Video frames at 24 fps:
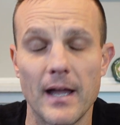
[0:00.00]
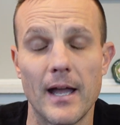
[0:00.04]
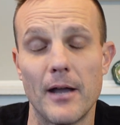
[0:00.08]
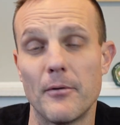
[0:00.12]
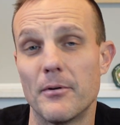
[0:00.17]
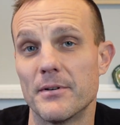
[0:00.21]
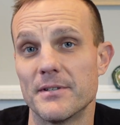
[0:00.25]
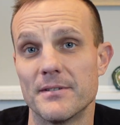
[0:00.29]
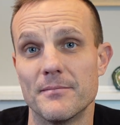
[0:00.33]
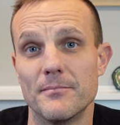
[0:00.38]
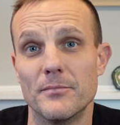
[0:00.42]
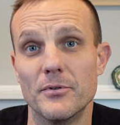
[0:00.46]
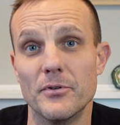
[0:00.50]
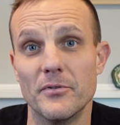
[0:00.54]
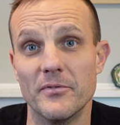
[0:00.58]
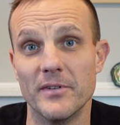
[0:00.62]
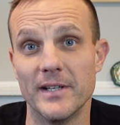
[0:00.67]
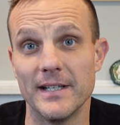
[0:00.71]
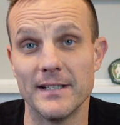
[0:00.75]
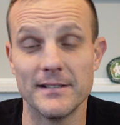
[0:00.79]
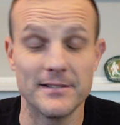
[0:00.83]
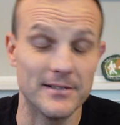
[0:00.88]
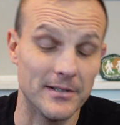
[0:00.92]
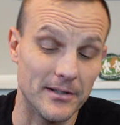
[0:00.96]
I wasn't
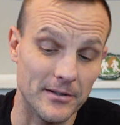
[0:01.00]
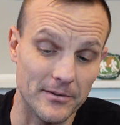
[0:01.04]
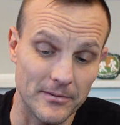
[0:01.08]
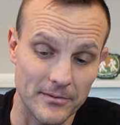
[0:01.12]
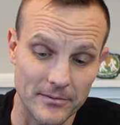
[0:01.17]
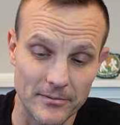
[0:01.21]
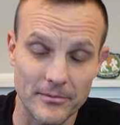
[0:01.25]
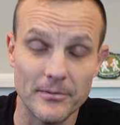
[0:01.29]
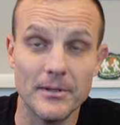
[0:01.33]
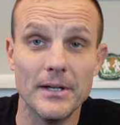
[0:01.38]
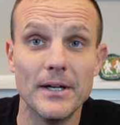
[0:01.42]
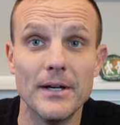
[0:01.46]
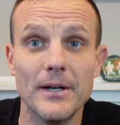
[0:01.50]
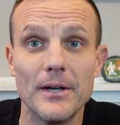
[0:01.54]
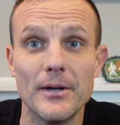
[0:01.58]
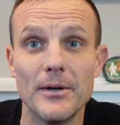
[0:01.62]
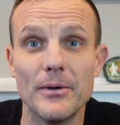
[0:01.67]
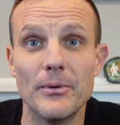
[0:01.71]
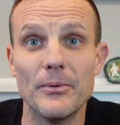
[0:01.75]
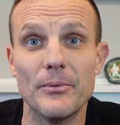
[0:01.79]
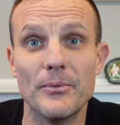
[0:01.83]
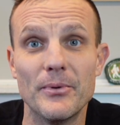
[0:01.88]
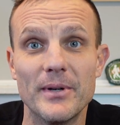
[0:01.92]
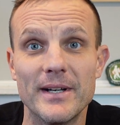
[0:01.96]
moving, so
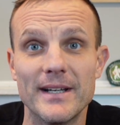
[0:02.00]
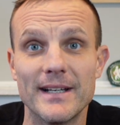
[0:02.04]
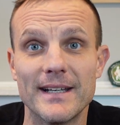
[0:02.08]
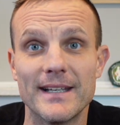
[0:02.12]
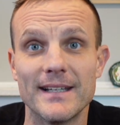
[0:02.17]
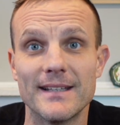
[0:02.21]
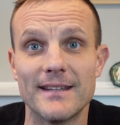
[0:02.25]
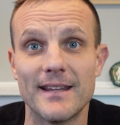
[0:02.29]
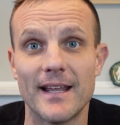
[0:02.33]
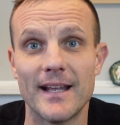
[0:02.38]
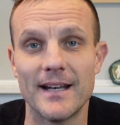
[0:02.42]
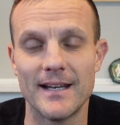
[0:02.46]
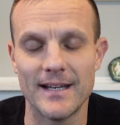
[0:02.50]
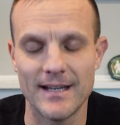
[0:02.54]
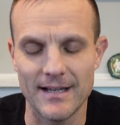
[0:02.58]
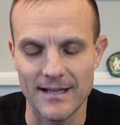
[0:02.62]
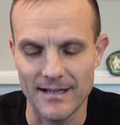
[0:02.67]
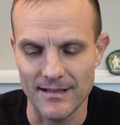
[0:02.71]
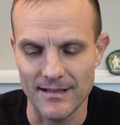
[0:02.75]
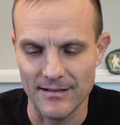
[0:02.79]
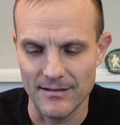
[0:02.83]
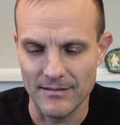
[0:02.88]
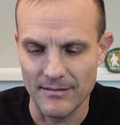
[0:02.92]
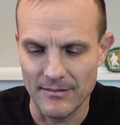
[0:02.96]
we didn't get
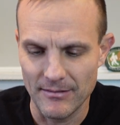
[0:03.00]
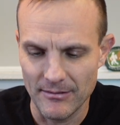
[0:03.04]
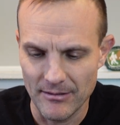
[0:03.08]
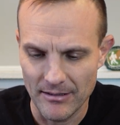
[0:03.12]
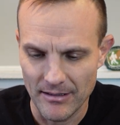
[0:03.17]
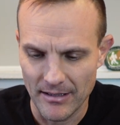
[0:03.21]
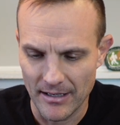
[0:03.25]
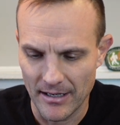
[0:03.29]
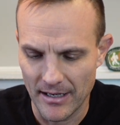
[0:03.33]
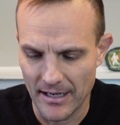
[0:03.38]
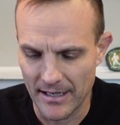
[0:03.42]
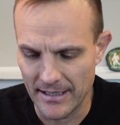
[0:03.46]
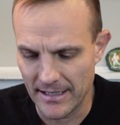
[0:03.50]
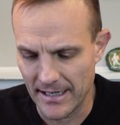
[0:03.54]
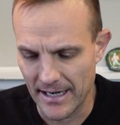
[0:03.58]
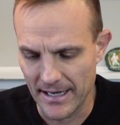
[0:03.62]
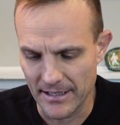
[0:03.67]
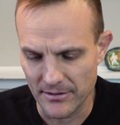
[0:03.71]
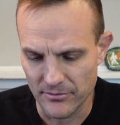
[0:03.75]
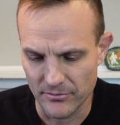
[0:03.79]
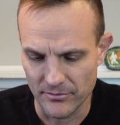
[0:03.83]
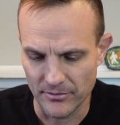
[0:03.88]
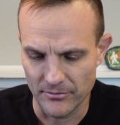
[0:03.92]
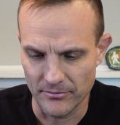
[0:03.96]
any, any
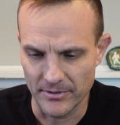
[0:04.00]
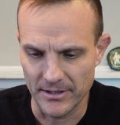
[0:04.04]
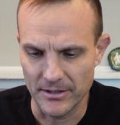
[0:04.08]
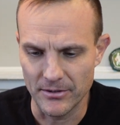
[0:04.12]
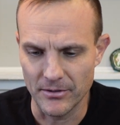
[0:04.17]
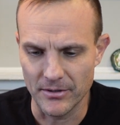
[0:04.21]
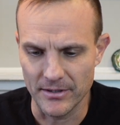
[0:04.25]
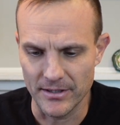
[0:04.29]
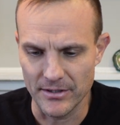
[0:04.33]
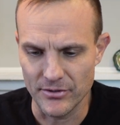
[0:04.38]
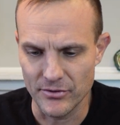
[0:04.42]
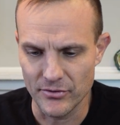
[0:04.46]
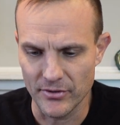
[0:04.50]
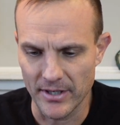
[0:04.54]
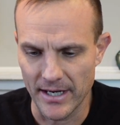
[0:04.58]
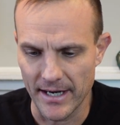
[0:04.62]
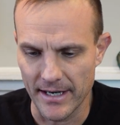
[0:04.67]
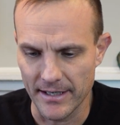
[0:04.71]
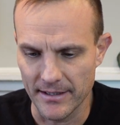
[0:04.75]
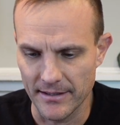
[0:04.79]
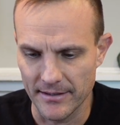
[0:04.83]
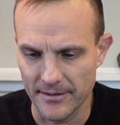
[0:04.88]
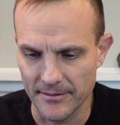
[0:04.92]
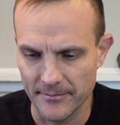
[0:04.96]
actual recorded
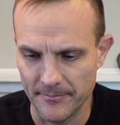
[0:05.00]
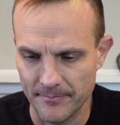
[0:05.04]
track.